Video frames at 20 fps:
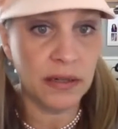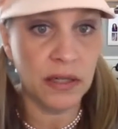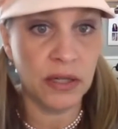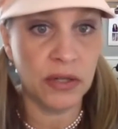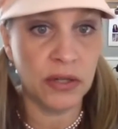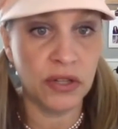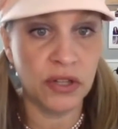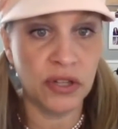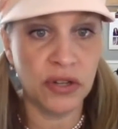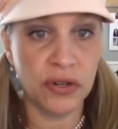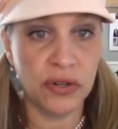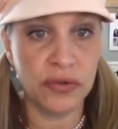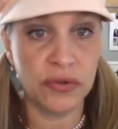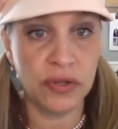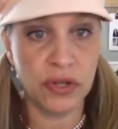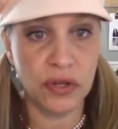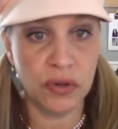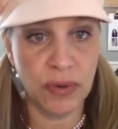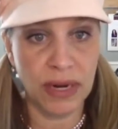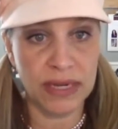
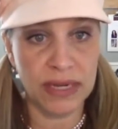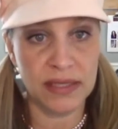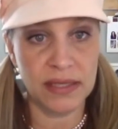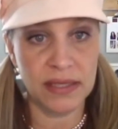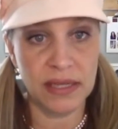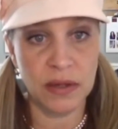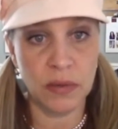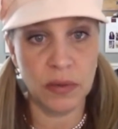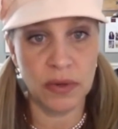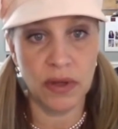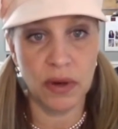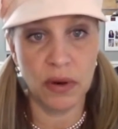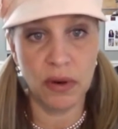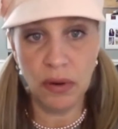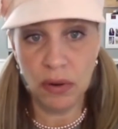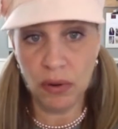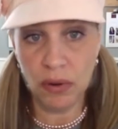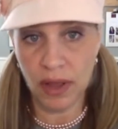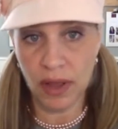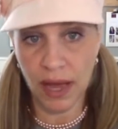You're wrestling with a
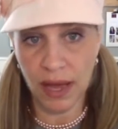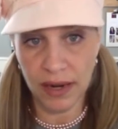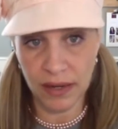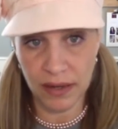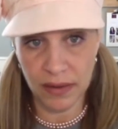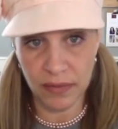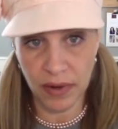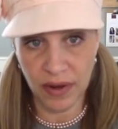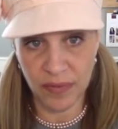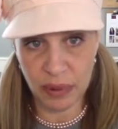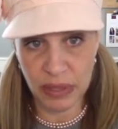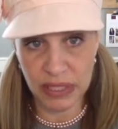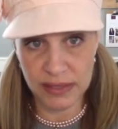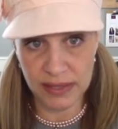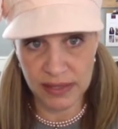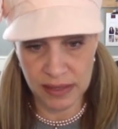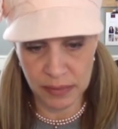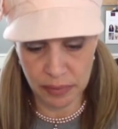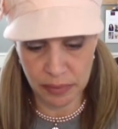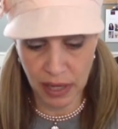whole lot of
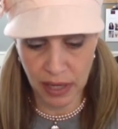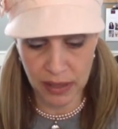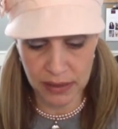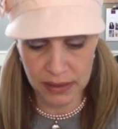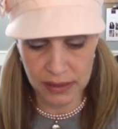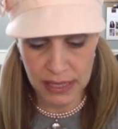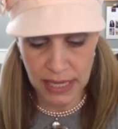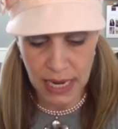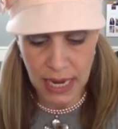pieces and parts.